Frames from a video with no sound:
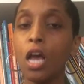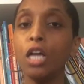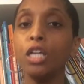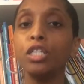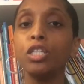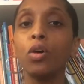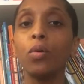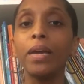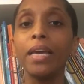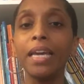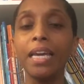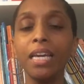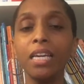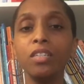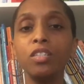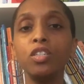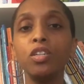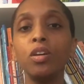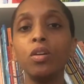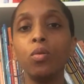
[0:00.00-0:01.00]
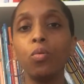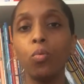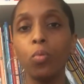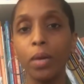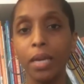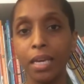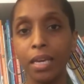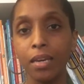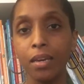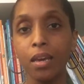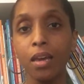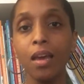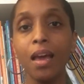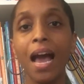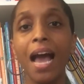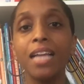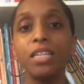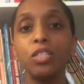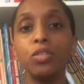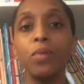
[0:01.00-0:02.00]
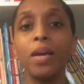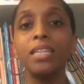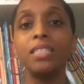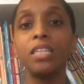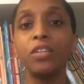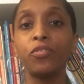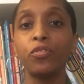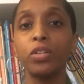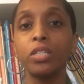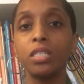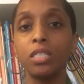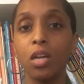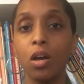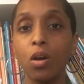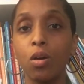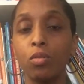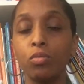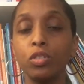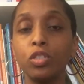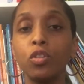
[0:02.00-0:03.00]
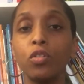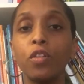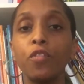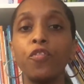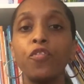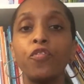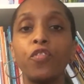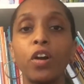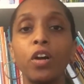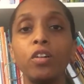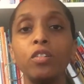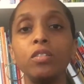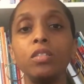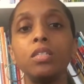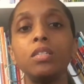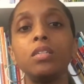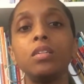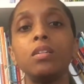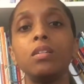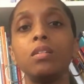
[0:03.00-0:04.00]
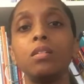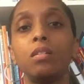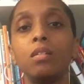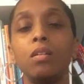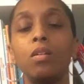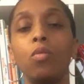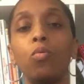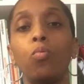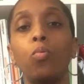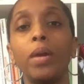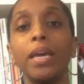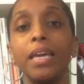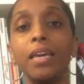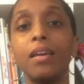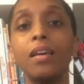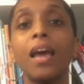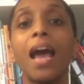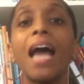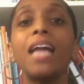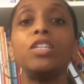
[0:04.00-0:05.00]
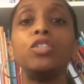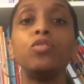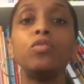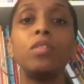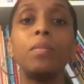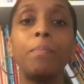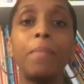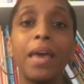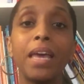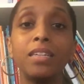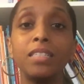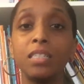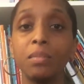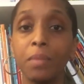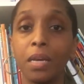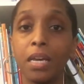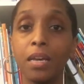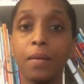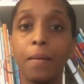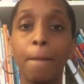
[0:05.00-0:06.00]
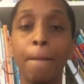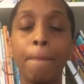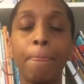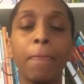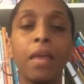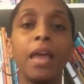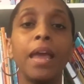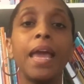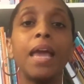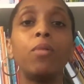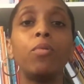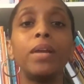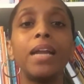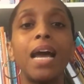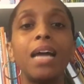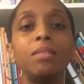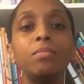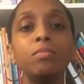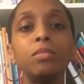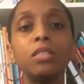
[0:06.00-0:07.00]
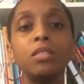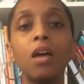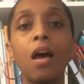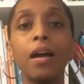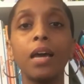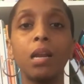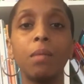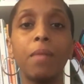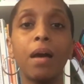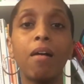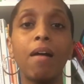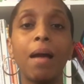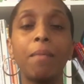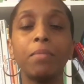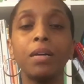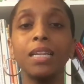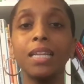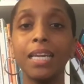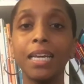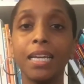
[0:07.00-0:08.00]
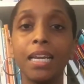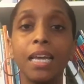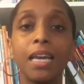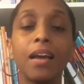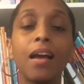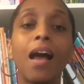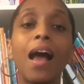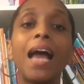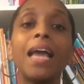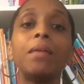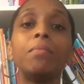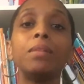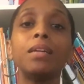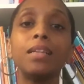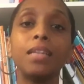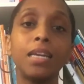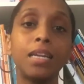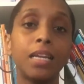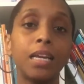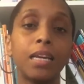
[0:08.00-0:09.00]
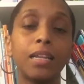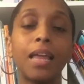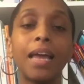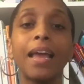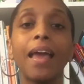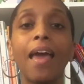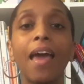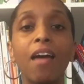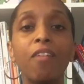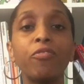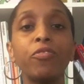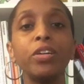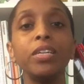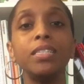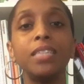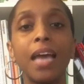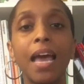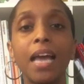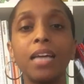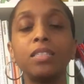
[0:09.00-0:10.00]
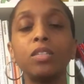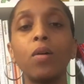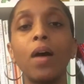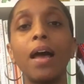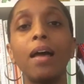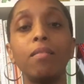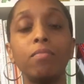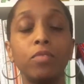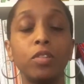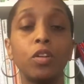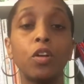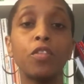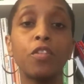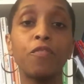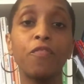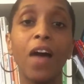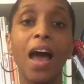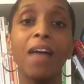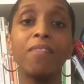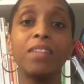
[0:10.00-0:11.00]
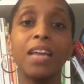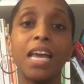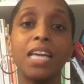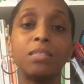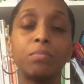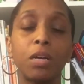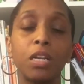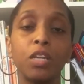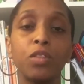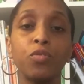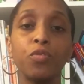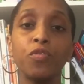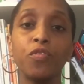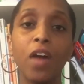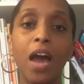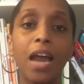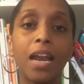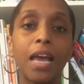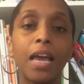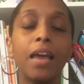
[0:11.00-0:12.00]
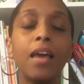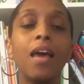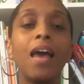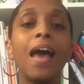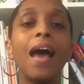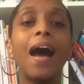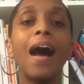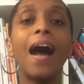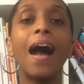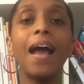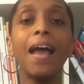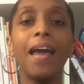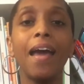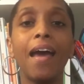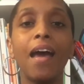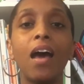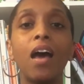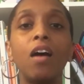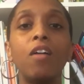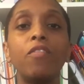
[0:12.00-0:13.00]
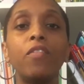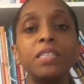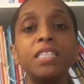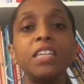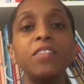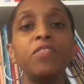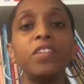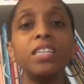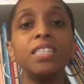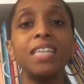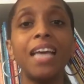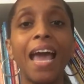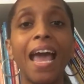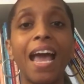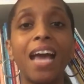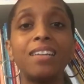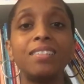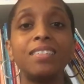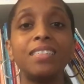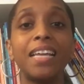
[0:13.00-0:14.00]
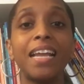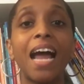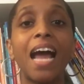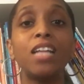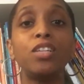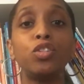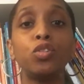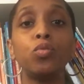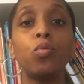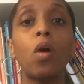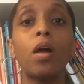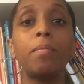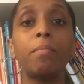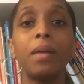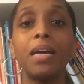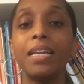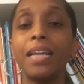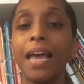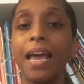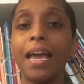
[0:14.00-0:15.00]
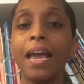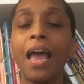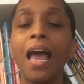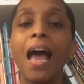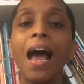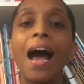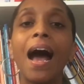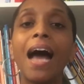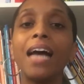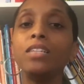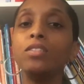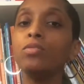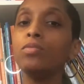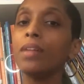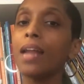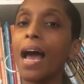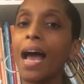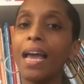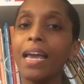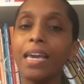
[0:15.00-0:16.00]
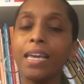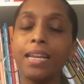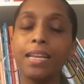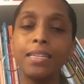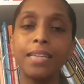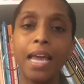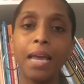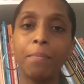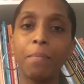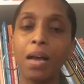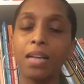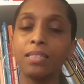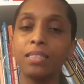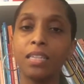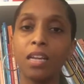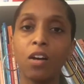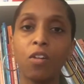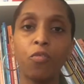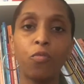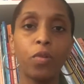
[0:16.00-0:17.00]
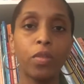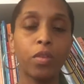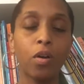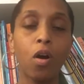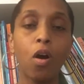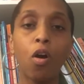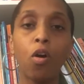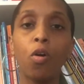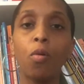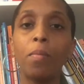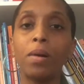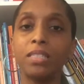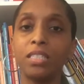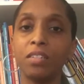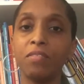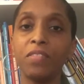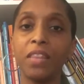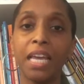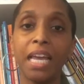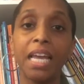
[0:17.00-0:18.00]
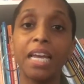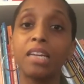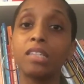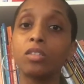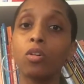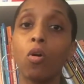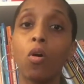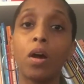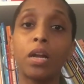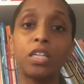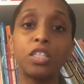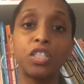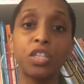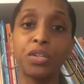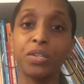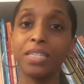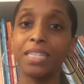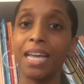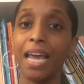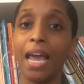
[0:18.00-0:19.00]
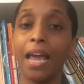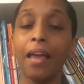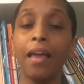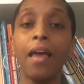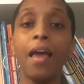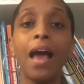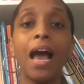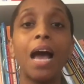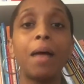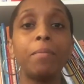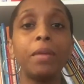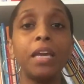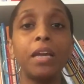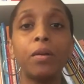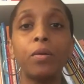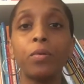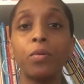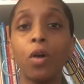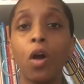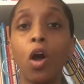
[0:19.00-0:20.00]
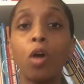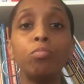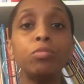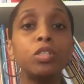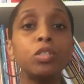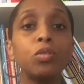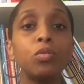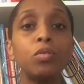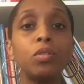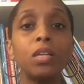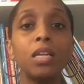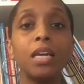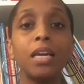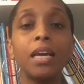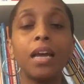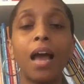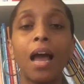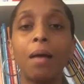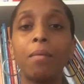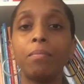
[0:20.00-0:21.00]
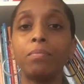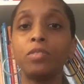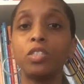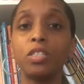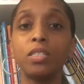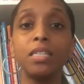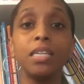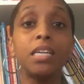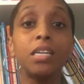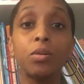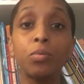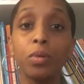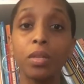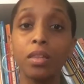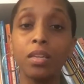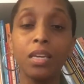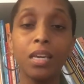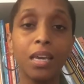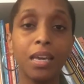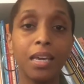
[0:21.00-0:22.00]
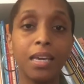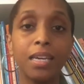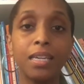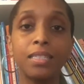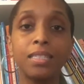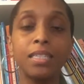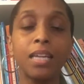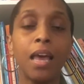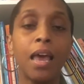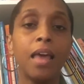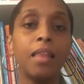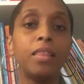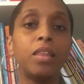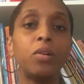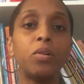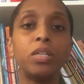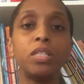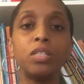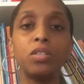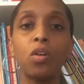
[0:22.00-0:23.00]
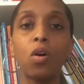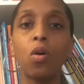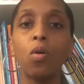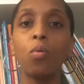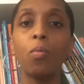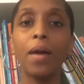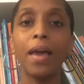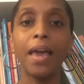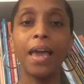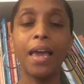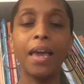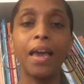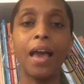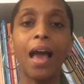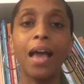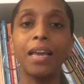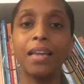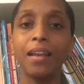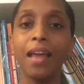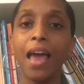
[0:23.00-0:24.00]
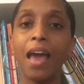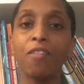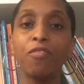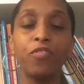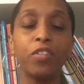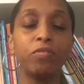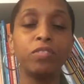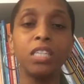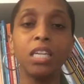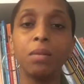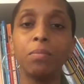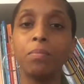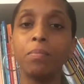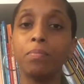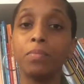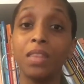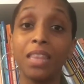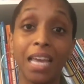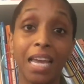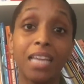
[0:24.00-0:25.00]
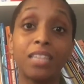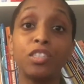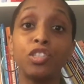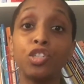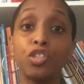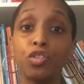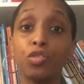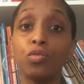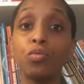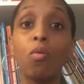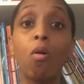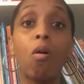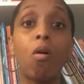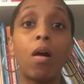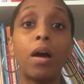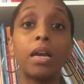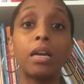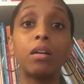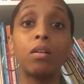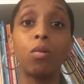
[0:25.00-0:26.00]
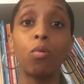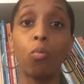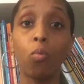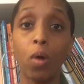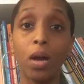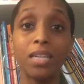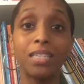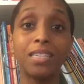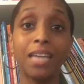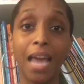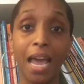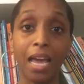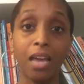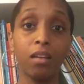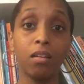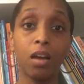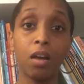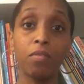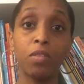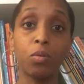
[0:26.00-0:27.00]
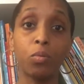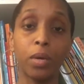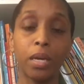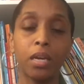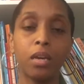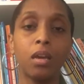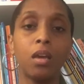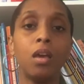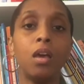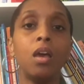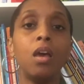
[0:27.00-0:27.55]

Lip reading: So each week I do a different zone. So the first week I do the basement. And when I'm talking about I'm cleaning, I am cleaning like every day. So the 5 days, Monday through Friday, I have specific tasks that I do on Monday. I do not inundate myself with a whole bunch of things on a certain day. I'm here homeschooling. I'm just here with kids. There is no way I can have 15 things to do on one day of the week.